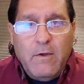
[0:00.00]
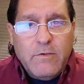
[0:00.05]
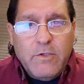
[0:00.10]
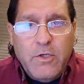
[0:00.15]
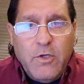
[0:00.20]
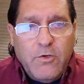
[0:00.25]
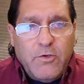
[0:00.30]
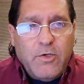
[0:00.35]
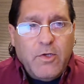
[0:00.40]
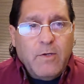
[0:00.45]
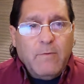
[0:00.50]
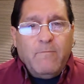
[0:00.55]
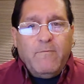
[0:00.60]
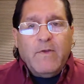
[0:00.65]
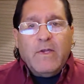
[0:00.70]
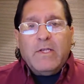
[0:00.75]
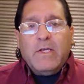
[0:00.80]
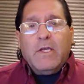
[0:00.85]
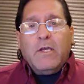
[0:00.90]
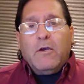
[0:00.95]
YouTube
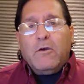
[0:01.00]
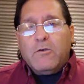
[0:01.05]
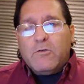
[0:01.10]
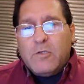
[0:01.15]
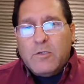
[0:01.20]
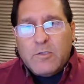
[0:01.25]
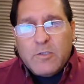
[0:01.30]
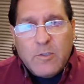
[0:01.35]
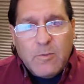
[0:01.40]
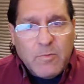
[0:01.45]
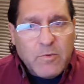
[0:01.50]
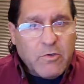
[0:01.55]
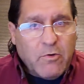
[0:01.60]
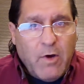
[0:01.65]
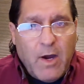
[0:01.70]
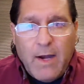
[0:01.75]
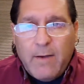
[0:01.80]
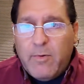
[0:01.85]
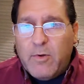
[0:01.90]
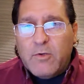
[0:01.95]
videos and
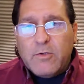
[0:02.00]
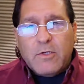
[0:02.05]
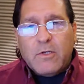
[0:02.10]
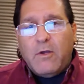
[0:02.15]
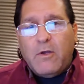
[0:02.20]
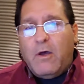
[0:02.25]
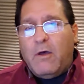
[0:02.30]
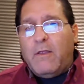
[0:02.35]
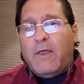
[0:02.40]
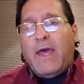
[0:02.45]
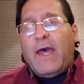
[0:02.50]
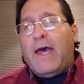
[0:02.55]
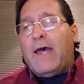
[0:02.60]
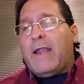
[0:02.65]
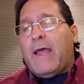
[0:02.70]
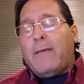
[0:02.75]
subscribers and all that.